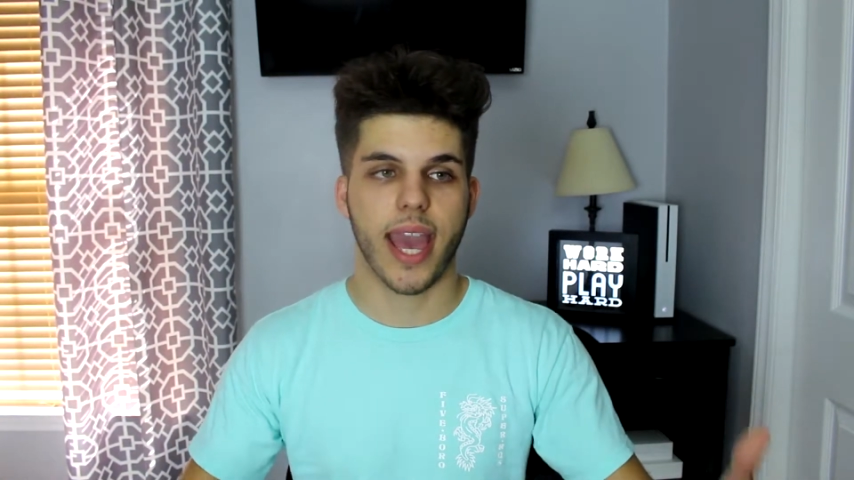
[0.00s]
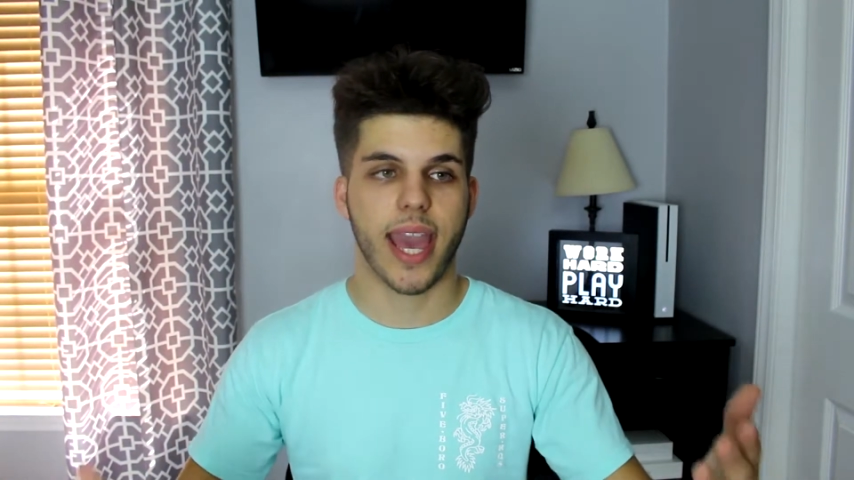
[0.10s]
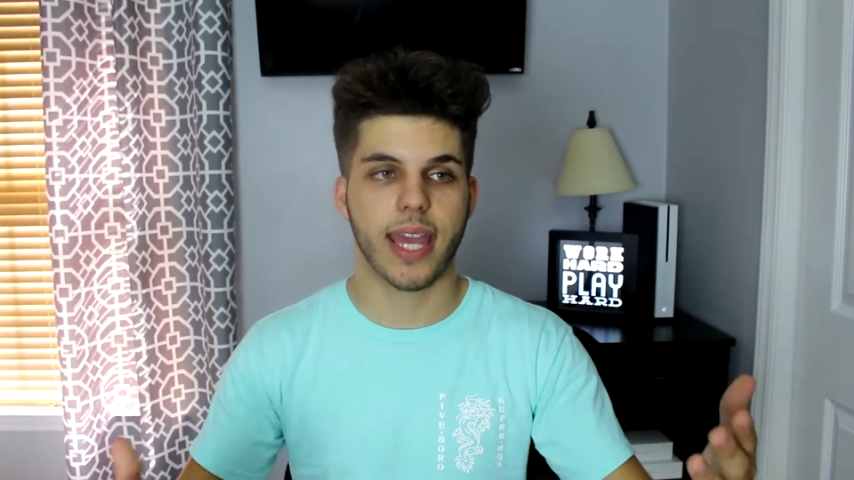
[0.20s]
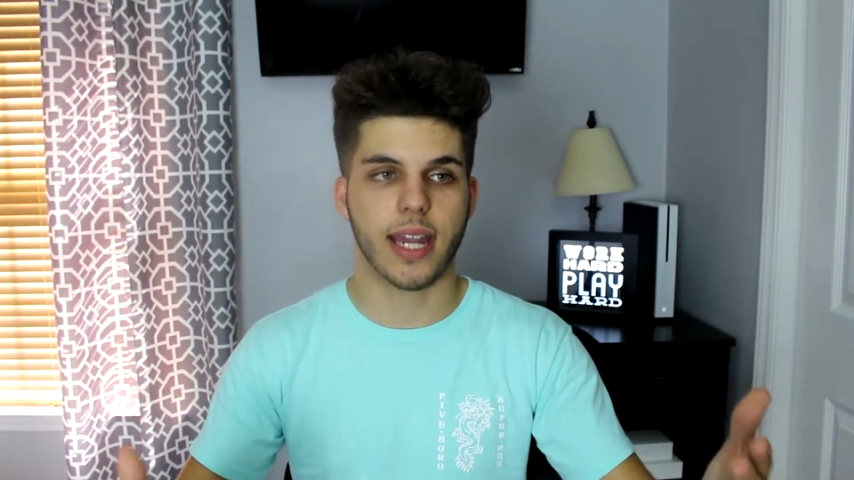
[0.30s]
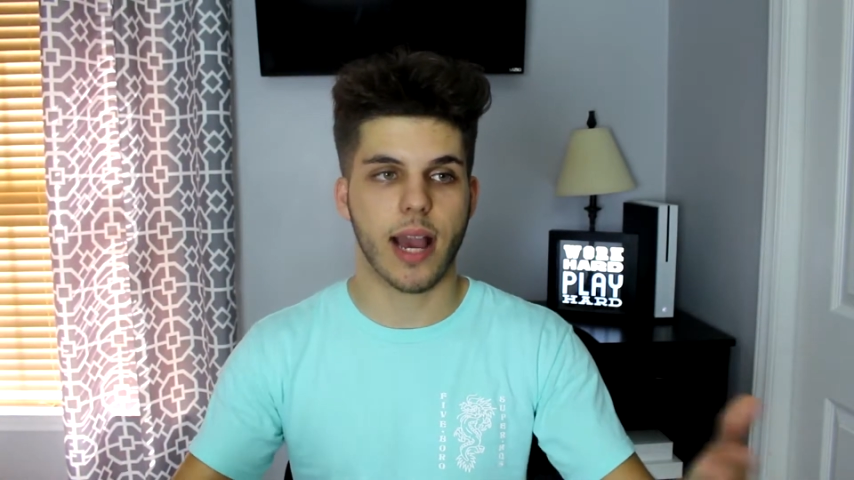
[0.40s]

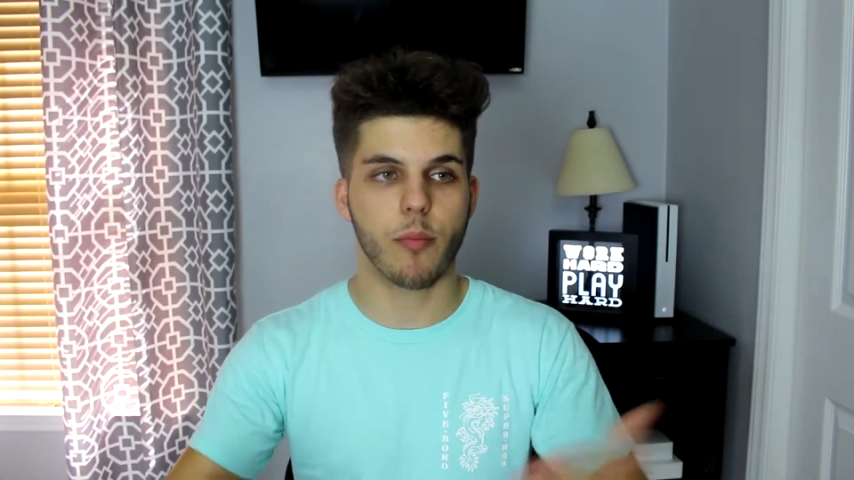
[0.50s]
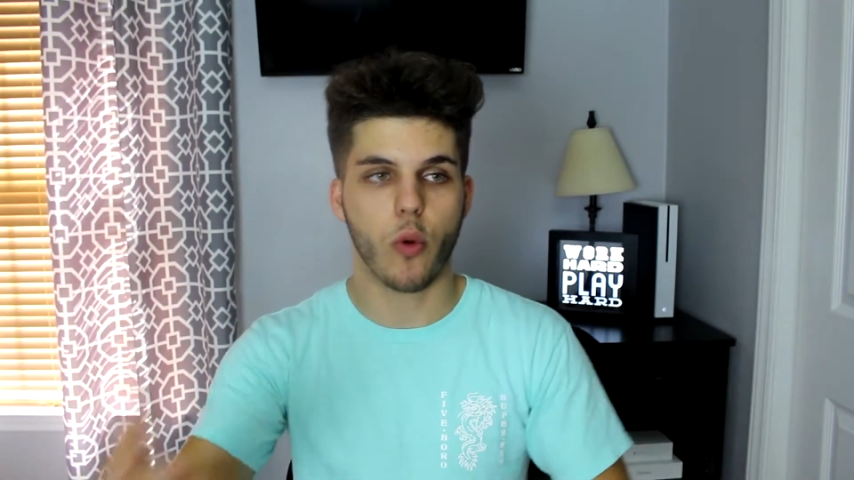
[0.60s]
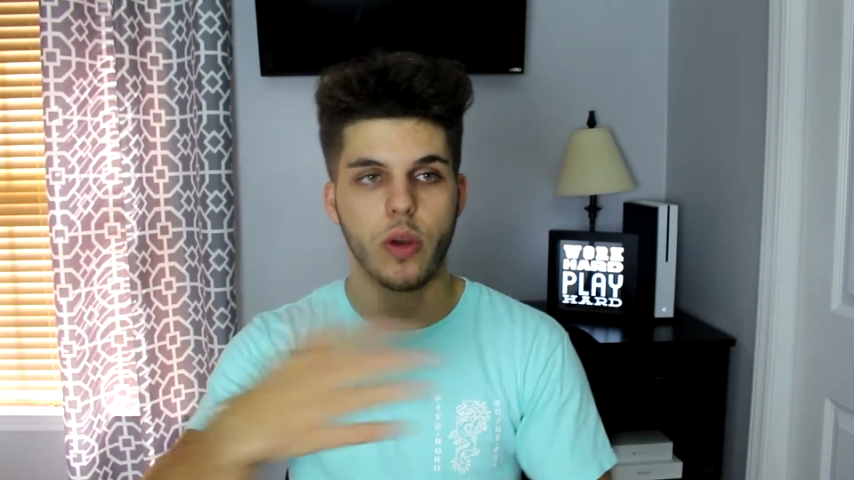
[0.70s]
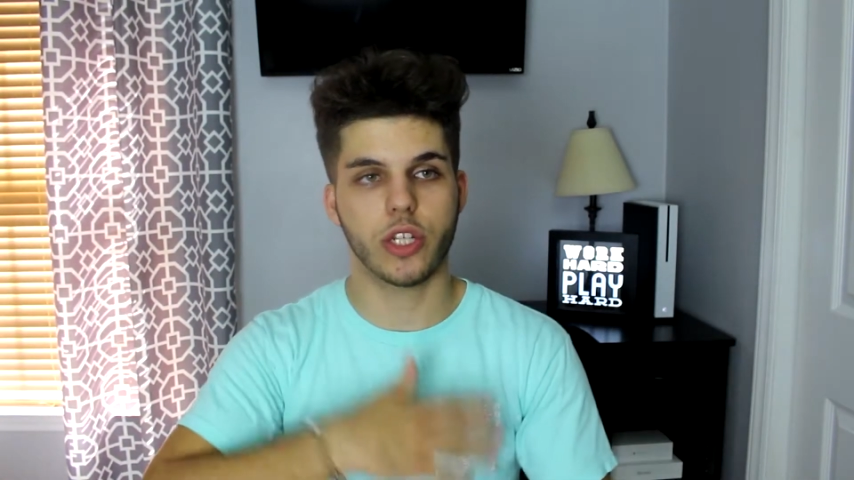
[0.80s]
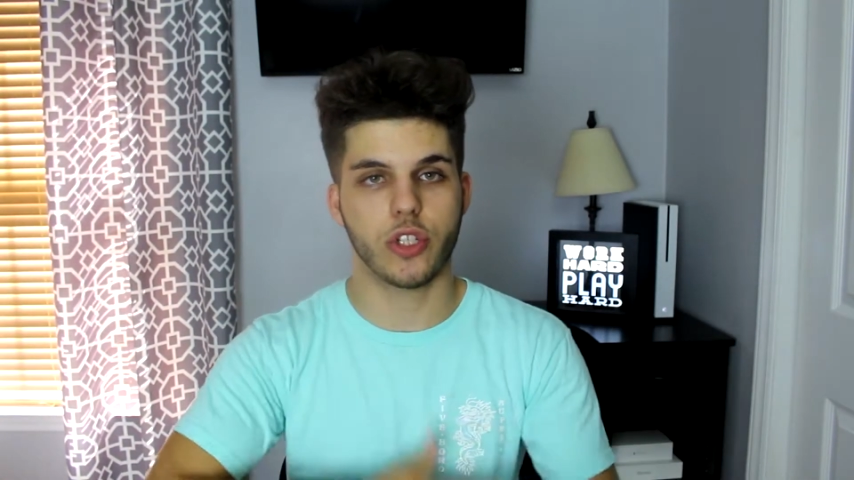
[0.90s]
and I'm
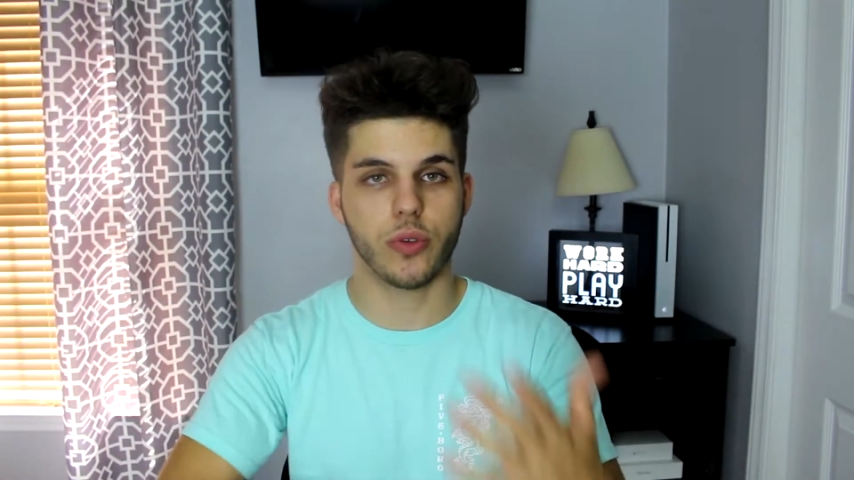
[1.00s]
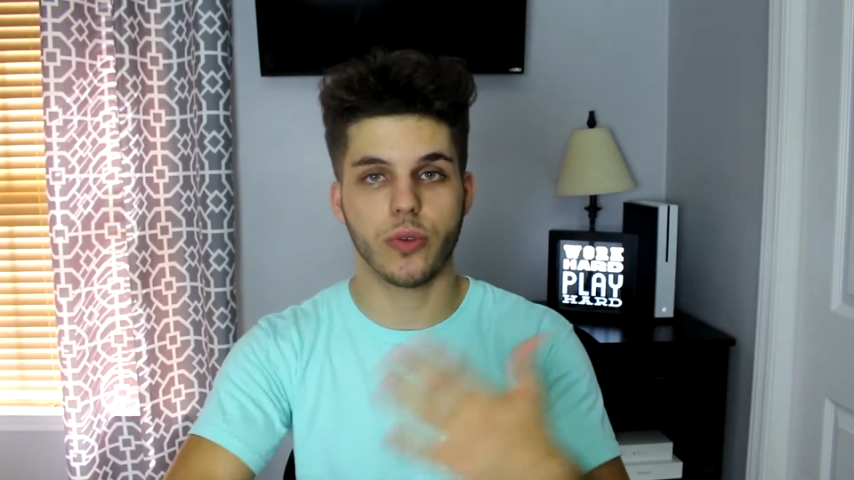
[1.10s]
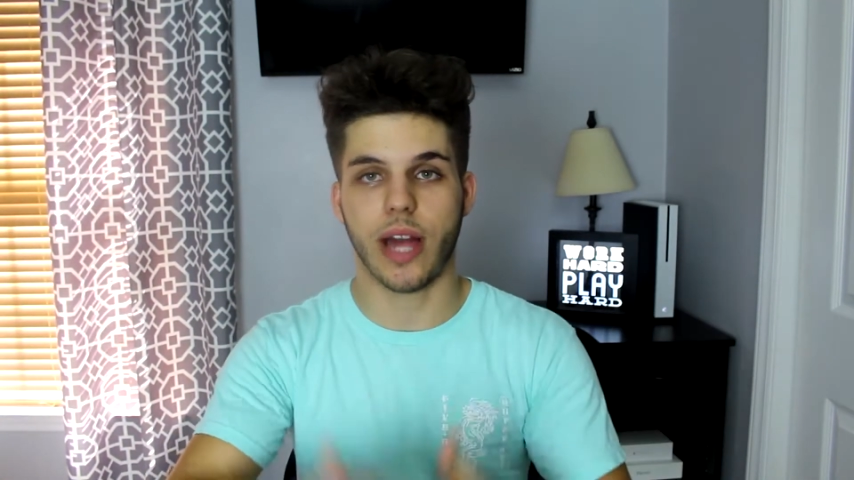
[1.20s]
going to